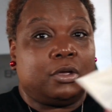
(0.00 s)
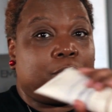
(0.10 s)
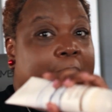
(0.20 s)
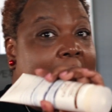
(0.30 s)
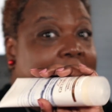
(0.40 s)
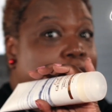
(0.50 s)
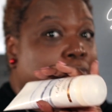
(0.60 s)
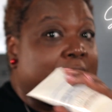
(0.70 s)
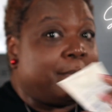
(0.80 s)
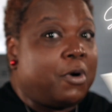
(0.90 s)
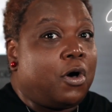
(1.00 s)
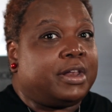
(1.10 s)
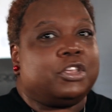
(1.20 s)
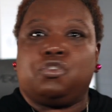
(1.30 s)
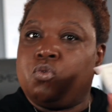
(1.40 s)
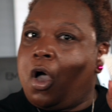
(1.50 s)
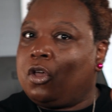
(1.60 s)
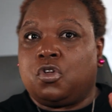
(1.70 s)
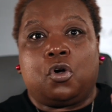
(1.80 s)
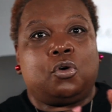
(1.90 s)
body cream on, and you
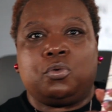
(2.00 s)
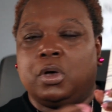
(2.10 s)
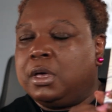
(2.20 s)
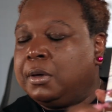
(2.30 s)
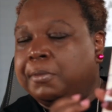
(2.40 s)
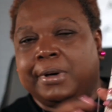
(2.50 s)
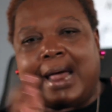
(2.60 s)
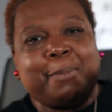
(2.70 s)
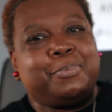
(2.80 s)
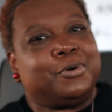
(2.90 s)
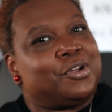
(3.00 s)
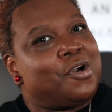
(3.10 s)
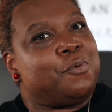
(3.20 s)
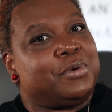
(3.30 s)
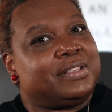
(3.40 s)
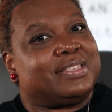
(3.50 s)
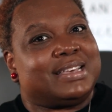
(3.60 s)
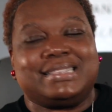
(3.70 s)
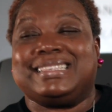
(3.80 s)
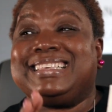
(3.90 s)
all know what I put on with
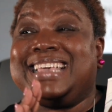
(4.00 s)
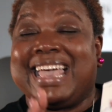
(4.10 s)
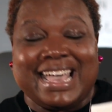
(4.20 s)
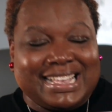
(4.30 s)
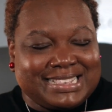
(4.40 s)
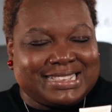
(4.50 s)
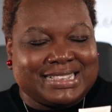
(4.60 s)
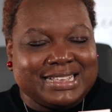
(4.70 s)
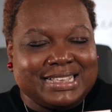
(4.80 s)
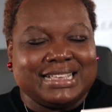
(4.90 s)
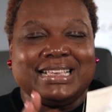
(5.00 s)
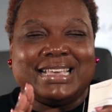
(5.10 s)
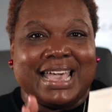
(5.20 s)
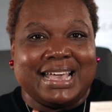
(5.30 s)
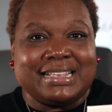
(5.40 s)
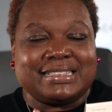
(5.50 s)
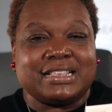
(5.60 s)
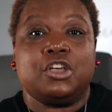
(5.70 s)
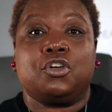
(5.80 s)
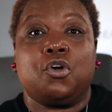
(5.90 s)
this. Yes,
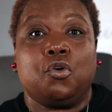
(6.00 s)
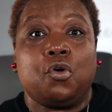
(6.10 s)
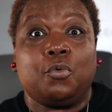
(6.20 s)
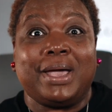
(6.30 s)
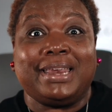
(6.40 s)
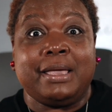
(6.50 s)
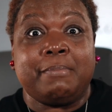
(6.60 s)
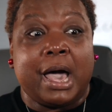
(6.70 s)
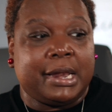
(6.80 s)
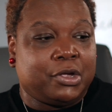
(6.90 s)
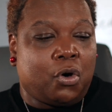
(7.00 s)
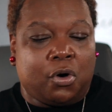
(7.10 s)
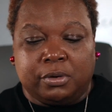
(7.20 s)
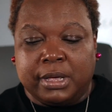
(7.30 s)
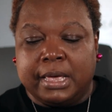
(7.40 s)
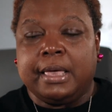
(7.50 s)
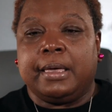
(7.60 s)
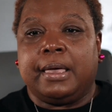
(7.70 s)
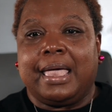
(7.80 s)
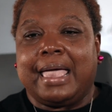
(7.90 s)
Cocoa Radiant Body Oil.
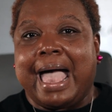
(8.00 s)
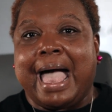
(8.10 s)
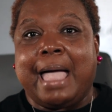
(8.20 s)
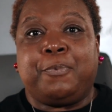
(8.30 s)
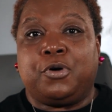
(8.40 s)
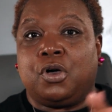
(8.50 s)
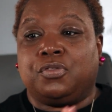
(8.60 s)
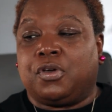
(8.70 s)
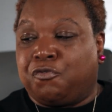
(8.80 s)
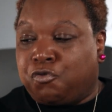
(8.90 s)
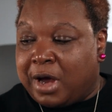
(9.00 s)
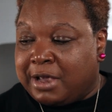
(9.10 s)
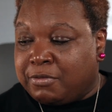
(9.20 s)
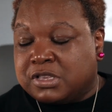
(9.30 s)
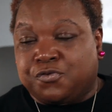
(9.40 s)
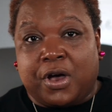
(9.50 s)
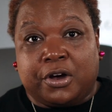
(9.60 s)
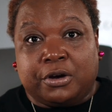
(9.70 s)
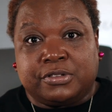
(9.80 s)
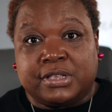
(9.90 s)
I put on the fragrance
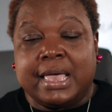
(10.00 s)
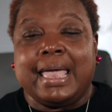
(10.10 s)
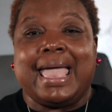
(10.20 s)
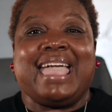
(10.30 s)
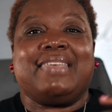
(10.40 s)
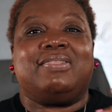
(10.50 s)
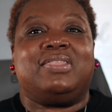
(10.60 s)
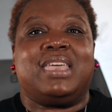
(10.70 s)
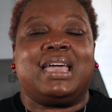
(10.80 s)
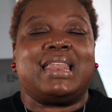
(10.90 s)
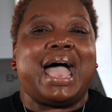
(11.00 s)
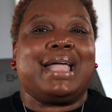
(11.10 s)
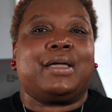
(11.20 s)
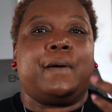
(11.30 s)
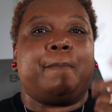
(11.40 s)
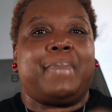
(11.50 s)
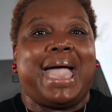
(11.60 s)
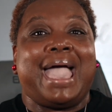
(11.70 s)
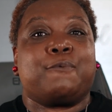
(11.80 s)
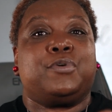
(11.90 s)
first, and then I come
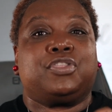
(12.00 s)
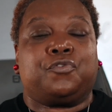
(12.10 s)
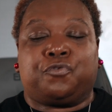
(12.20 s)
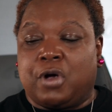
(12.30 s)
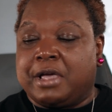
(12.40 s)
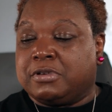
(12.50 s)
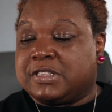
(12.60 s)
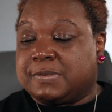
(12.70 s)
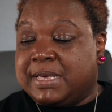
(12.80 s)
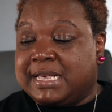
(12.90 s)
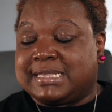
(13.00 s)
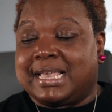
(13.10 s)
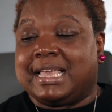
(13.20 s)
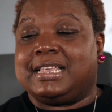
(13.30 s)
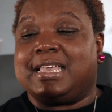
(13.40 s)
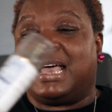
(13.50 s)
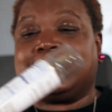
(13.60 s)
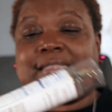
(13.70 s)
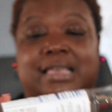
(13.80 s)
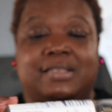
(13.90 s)
back with the fragrance mist. And
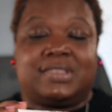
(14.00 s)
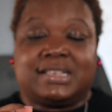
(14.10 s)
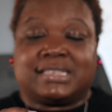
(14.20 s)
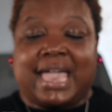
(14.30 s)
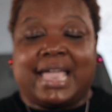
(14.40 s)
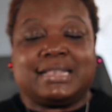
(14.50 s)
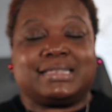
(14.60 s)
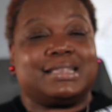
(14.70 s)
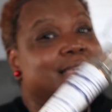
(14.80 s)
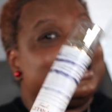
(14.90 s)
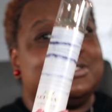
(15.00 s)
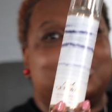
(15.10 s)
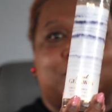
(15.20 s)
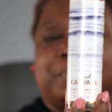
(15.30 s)
yes, in this case, it's going